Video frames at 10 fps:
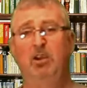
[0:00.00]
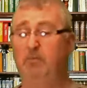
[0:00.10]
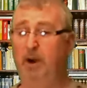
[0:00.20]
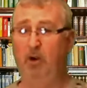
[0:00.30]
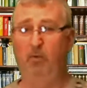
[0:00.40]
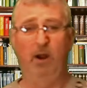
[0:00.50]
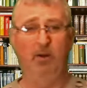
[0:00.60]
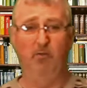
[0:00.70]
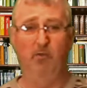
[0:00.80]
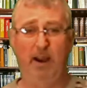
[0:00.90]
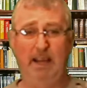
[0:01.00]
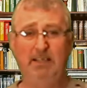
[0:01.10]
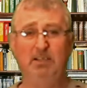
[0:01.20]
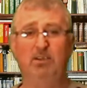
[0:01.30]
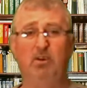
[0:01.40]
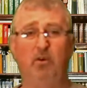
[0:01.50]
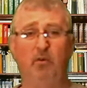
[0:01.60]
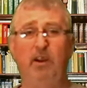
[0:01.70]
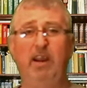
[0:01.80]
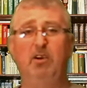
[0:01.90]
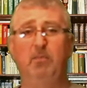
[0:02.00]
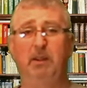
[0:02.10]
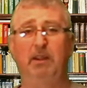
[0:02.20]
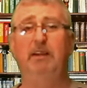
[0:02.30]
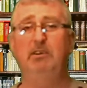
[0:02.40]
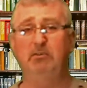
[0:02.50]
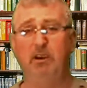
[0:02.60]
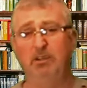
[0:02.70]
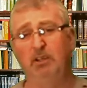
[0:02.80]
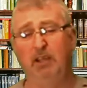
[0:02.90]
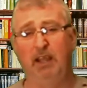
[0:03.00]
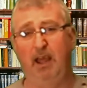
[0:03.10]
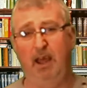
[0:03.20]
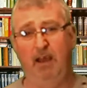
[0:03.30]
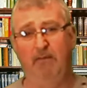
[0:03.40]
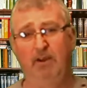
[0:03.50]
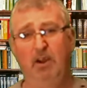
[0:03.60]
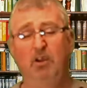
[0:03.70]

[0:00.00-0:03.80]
no matter what race, creed or belief structure they have,